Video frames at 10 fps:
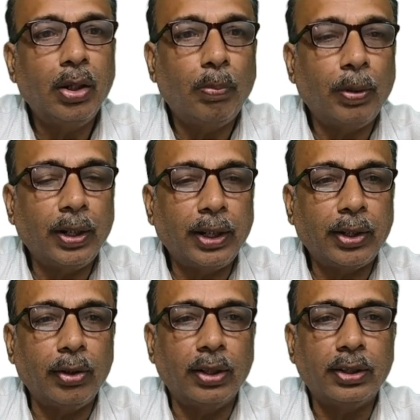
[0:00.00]

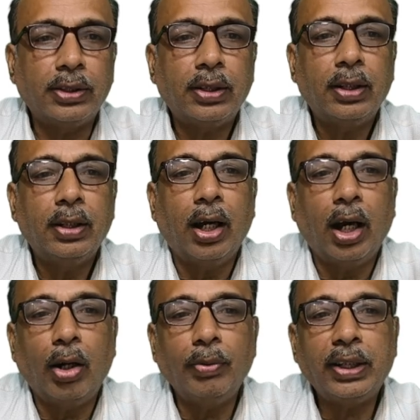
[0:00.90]
particulars,
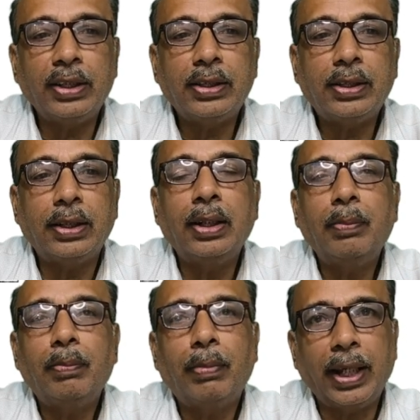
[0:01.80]
how it is done,
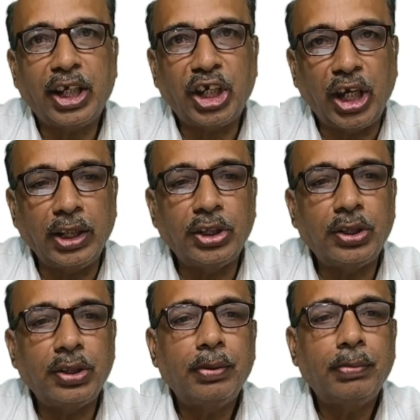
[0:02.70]
by cash,
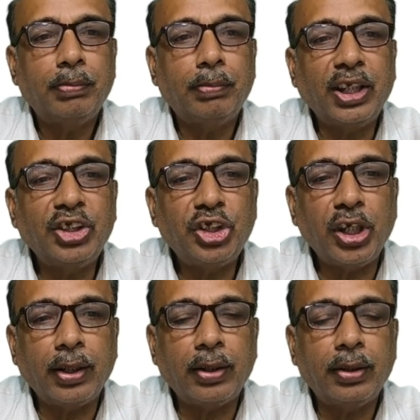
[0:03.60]
by check.